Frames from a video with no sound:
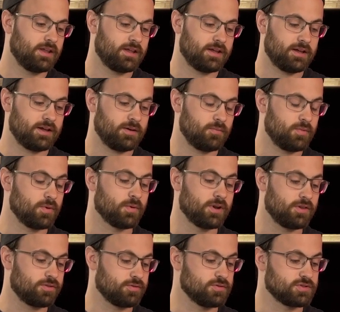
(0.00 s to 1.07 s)
Um, we
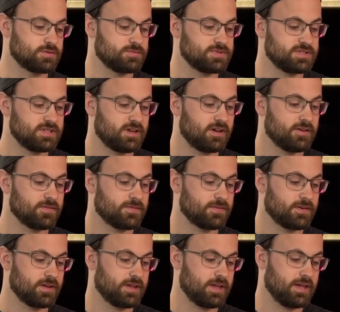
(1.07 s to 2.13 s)
went through some stuff
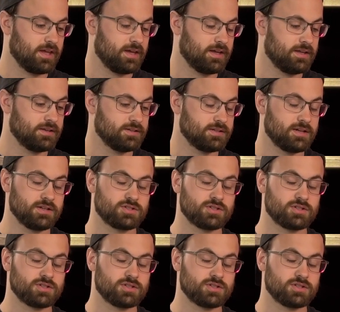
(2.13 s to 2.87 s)
and uh,